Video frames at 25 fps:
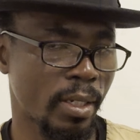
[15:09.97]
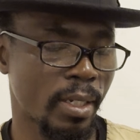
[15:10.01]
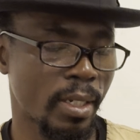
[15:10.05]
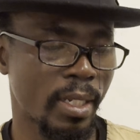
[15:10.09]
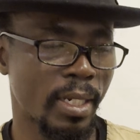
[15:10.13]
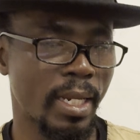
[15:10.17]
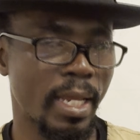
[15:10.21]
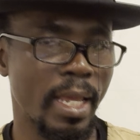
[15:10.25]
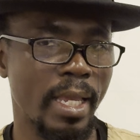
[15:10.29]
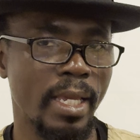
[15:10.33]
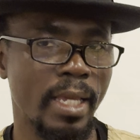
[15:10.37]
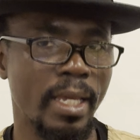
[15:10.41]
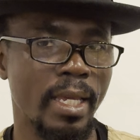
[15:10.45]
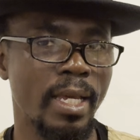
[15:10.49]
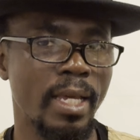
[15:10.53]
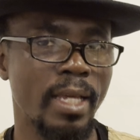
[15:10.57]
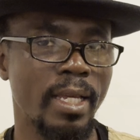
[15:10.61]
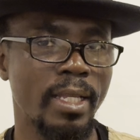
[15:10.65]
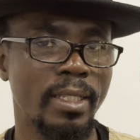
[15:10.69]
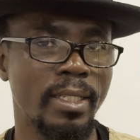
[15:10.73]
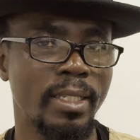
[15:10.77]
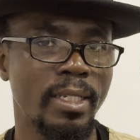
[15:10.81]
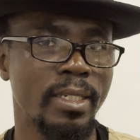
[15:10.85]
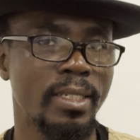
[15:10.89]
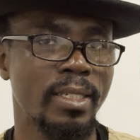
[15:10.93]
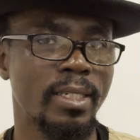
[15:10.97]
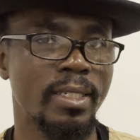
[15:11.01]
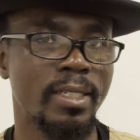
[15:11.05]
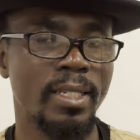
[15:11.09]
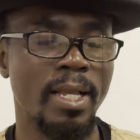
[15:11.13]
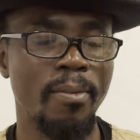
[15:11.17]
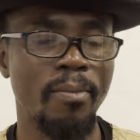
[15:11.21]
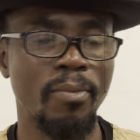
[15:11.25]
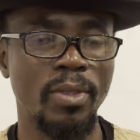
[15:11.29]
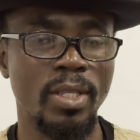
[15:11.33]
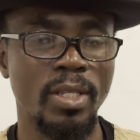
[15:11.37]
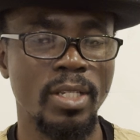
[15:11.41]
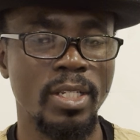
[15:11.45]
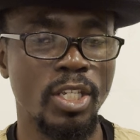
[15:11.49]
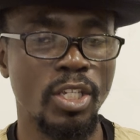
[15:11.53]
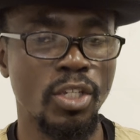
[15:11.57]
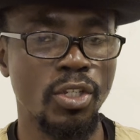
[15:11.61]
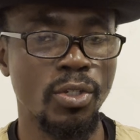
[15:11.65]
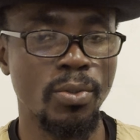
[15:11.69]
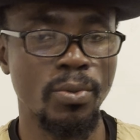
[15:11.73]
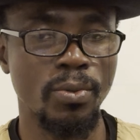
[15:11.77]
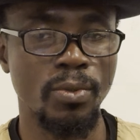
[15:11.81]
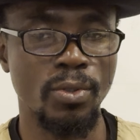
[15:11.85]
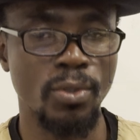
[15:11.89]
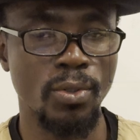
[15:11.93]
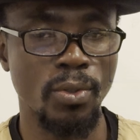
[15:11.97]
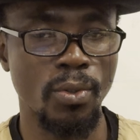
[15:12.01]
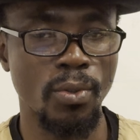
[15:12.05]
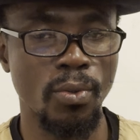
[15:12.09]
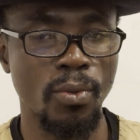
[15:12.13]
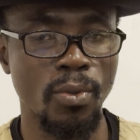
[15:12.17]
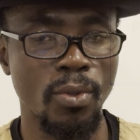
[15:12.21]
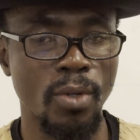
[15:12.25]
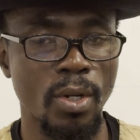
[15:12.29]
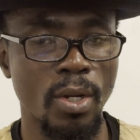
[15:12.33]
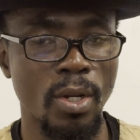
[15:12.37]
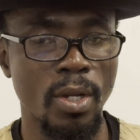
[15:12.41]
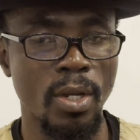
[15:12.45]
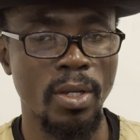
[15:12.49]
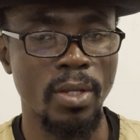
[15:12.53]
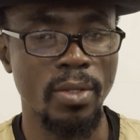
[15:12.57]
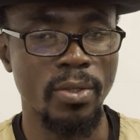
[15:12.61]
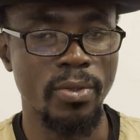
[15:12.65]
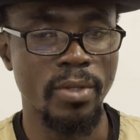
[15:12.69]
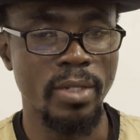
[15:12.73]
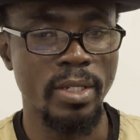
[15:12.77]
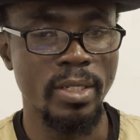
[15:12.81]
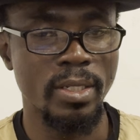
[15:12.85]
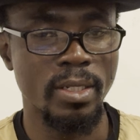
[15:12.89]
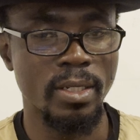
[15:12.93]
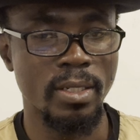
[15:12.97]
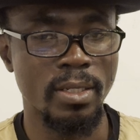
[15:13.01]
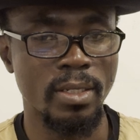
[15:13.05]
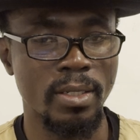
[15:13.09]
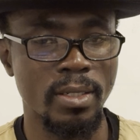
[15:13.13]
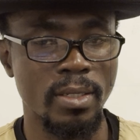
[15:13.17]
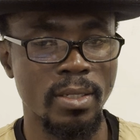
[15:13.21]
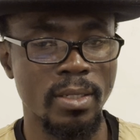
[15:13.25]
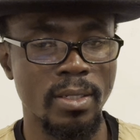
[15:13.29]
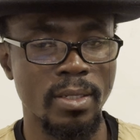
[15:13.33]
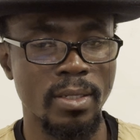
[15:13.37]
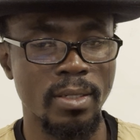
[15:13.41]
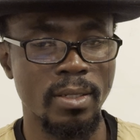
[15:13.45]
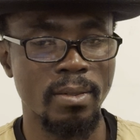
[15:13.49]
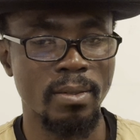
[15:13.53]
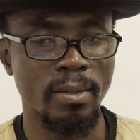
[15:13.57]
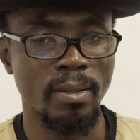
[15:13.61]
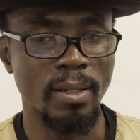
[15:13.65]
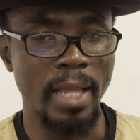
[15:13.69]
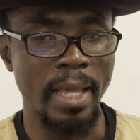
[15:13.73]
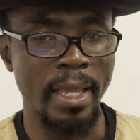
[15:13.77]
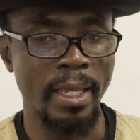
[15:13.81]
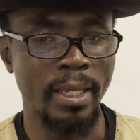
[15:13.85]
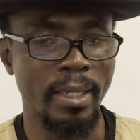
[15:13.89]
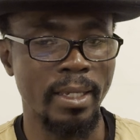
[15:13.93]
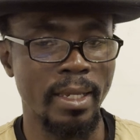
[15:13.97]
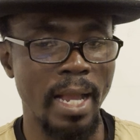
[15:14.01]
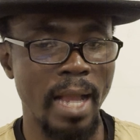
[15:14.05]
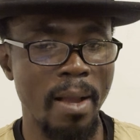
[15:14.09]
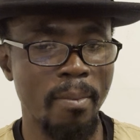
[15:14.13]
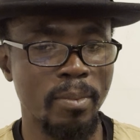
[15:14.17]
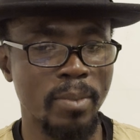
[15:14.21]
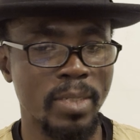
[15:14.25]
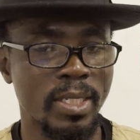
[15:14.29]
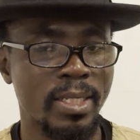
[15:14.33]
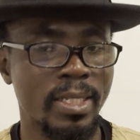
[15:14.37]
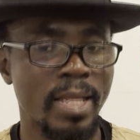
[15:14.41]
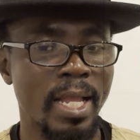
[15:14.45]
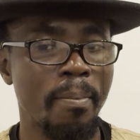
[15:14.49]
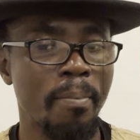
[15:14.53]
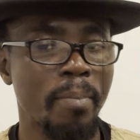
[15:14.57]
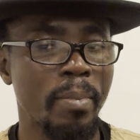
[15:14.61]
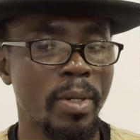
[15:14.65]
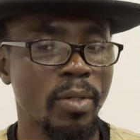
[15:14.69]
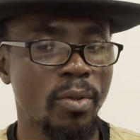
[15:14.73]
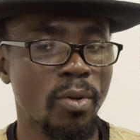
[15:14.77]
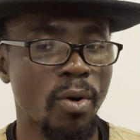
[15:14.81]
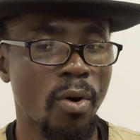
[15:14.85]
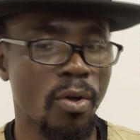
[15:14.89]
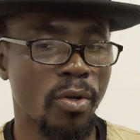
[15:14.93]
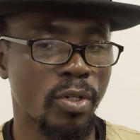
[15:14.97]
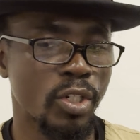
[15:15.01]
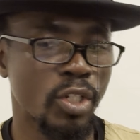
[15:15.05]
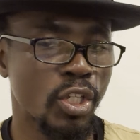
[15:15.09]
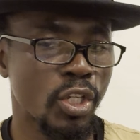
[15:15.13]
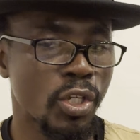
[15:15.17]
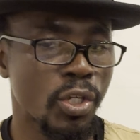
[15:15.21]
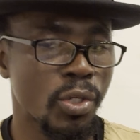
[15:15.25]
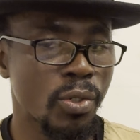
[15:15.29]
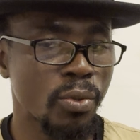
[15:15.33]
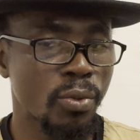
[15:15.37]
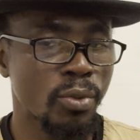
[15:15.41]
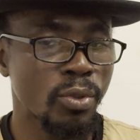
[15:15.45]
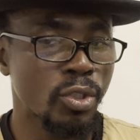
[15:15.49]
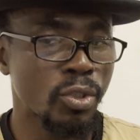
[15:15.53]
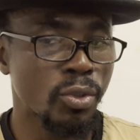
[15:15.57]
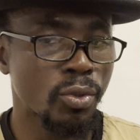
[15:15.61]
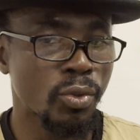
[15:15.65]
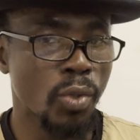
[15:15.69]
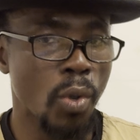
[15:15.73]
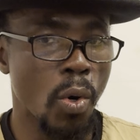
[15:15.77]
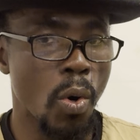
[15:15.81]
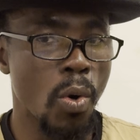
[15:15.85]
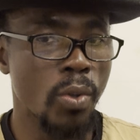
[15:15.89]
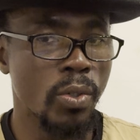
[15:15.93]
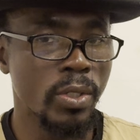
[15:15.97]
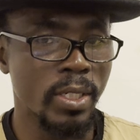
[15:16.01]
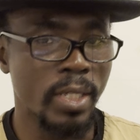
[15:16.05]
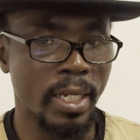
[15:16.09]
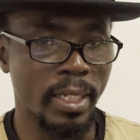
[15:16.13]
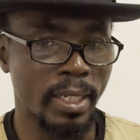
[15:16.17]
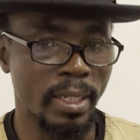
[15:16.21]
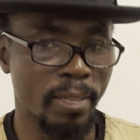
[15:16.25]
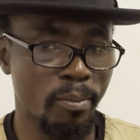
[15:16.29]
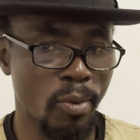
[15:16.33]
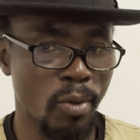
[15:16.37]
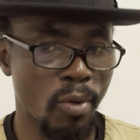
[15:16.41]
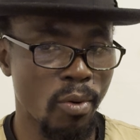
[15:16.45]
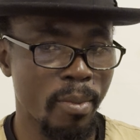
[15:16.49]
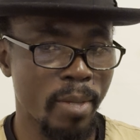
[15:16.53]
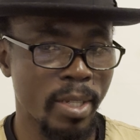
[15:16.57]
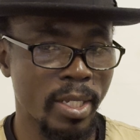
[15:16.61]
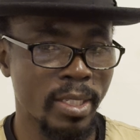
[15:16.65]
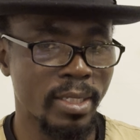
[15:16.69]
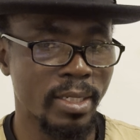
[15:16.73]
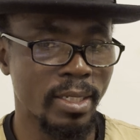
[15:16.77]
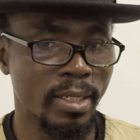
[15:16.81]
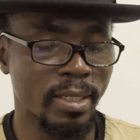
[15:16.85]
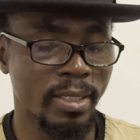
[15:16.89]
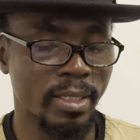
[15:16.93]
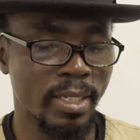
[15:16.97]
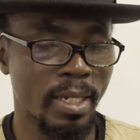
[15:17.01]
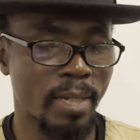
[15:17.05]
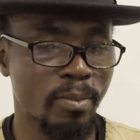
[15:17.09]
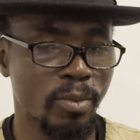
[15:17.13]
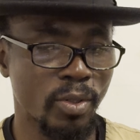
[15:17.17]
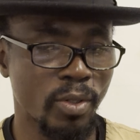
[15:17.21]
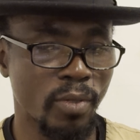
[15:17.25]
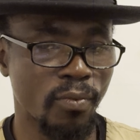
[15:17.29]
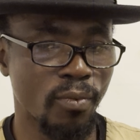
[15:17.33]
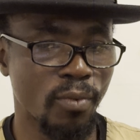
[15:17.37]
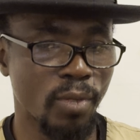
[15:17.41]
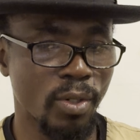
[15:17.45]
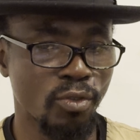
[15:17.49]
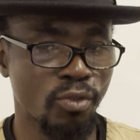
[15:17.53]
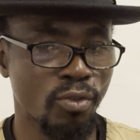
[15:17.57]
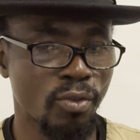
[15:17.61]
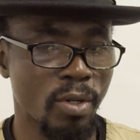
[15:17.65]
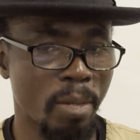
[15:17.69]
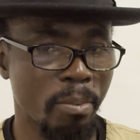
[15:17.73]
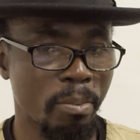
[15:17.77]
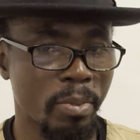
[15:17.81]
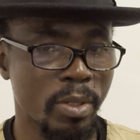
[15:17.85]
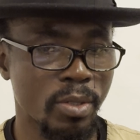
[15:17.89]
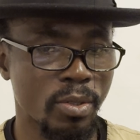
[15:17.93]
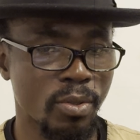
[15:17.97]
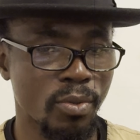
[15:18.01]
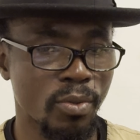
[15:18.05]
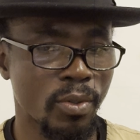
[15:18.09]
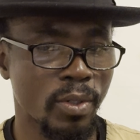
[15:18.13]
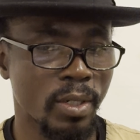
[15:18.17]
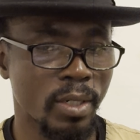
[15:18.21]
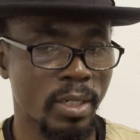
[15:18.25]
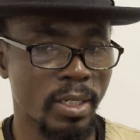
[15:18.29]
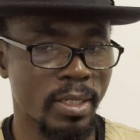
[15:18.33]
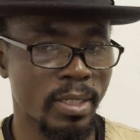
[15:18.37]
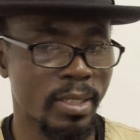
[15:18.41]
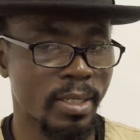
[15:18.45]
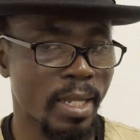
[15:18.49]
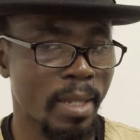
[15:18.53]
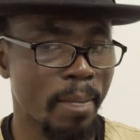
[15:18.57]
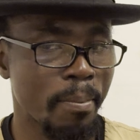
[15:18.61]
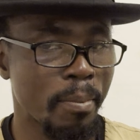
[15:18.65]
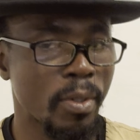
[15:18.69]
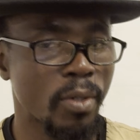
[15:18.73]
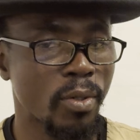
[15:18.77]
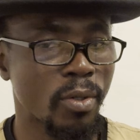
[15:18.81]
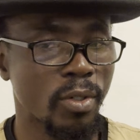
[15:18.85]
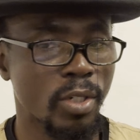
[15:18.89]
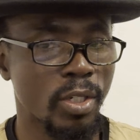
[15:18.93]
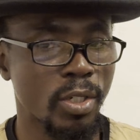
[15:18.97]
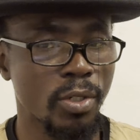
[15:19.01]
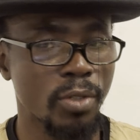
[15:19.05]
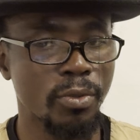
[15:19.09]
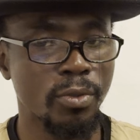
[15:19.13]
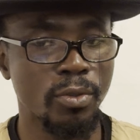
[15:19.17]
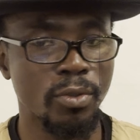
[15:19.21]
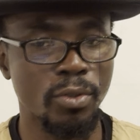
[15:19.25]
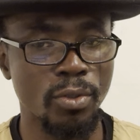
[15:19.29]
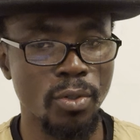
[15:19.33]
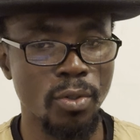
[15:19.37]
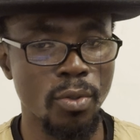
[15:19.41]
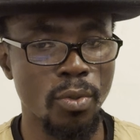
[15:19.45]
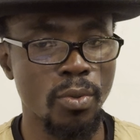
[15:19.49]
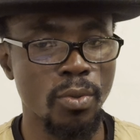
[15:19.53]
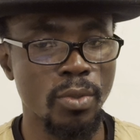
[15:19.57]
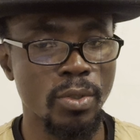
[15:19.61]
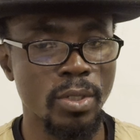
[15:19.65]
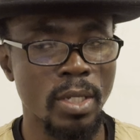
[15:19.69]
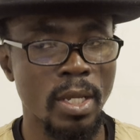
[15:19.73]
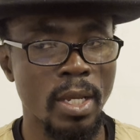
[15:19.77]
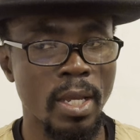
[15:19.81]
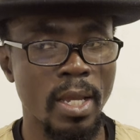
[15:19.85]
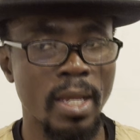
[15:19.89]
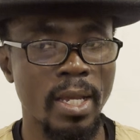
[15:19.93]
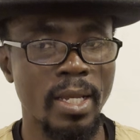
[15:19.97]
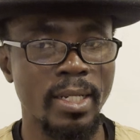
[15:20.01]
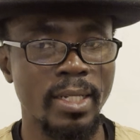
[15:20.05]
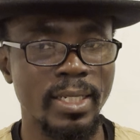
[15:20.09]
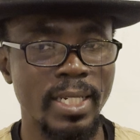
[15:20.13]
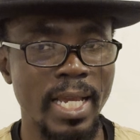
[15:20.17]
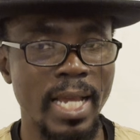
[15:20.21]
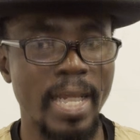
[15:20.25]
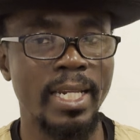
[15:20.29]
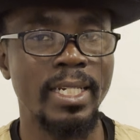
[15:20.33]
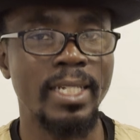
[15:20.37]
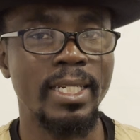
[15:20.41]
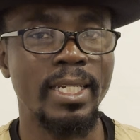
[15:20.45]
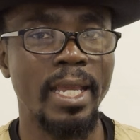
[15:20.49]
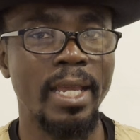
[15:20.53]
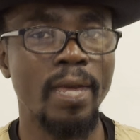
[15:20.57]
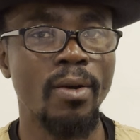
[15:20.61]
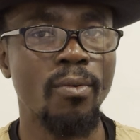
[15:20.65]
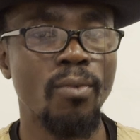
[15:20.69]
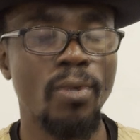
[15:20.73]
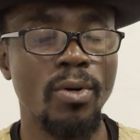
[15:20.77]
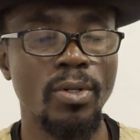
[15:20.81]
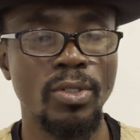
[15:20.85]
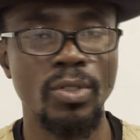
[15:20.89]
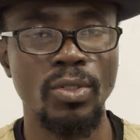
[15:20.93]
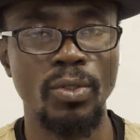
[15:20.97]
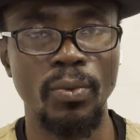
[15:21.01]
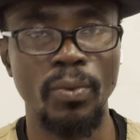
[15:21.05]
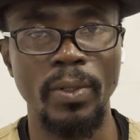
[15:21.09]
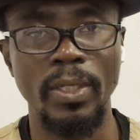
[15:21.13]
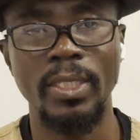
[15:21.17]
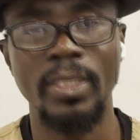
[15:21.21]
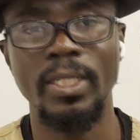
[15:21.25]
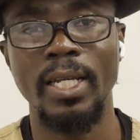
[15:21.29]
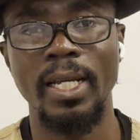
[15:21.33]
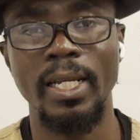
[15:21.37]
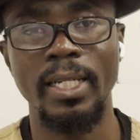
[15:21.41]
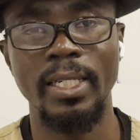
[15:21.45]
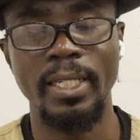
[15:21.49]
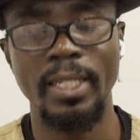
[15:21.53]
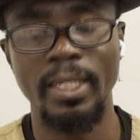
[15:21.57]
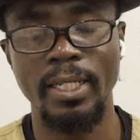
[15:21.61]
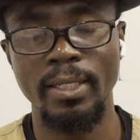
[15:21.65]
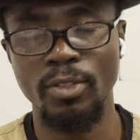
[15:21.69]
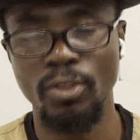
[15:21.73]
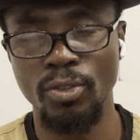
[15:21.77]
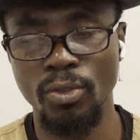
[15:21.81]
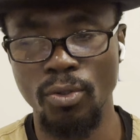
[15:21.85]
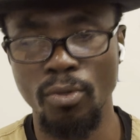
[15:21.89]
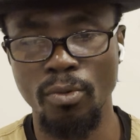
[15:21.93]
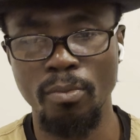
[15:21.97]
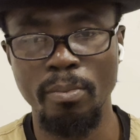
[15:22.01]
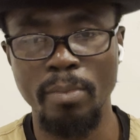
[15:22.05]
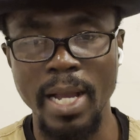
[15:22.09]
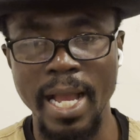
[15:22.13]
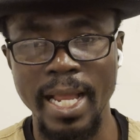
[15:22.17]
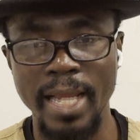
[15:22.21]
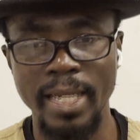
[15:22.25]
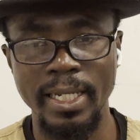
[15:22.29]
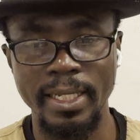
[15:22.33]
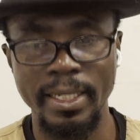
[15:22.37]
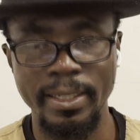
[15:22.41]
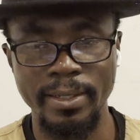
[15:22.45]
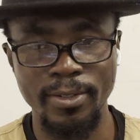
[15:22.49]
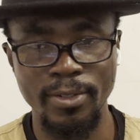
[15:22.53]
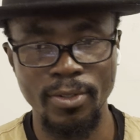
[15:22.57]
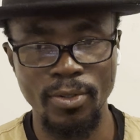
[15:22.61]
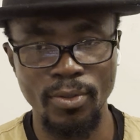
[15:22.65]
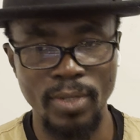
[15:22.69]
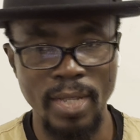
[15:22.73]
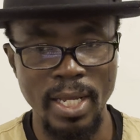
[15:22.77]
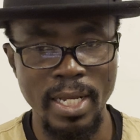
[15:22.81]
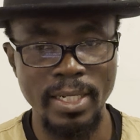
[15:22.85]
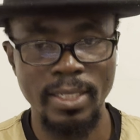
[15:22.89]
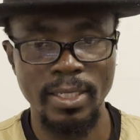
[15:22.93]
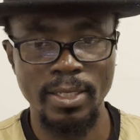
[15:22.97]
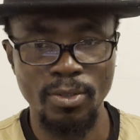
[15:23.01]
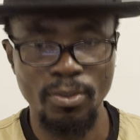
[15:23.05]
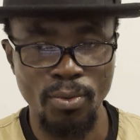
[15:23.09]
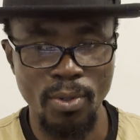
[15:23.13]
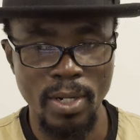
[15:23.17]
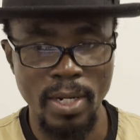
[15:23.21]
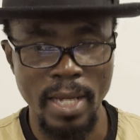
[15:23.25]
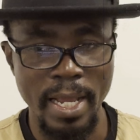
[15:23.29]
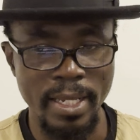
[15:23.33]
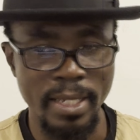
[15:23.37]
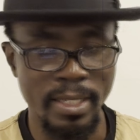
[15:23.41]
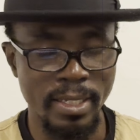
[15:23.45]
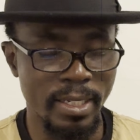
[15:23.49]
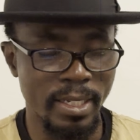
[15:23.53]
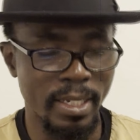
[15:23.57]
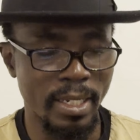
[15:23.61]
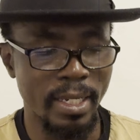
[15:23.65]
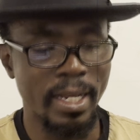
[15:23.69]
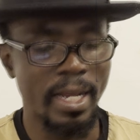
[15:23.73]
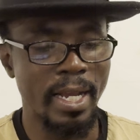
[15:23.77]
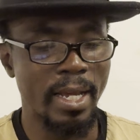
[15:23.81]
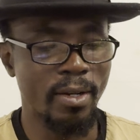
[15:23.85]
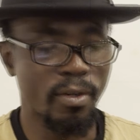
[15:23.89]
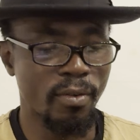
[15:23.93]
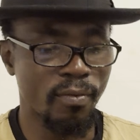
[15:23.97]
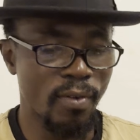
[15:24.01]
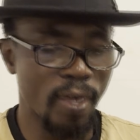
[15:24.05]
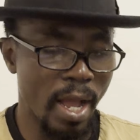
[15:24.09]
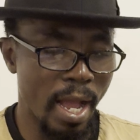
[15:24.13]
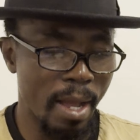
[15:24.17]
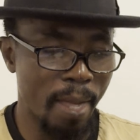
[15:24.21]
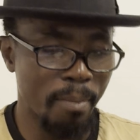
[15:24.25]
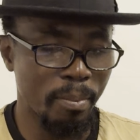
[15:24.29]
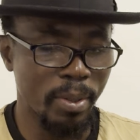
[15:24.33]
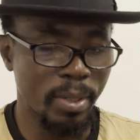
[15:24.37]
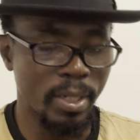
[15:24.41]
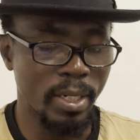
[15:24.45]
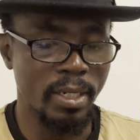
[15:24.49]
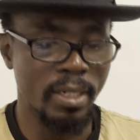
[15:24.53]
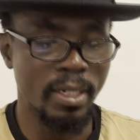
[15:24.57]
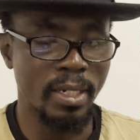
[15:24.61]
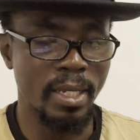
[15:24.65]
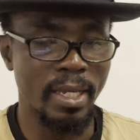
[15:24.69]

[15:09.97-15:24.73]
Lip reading: Like this is something huge. So this is like I'm stepping on huge toes at the moment in terms of what Trump is doing. Is stepping on huge toes that they want to retaliate so badly. So that is what I see kind of happening.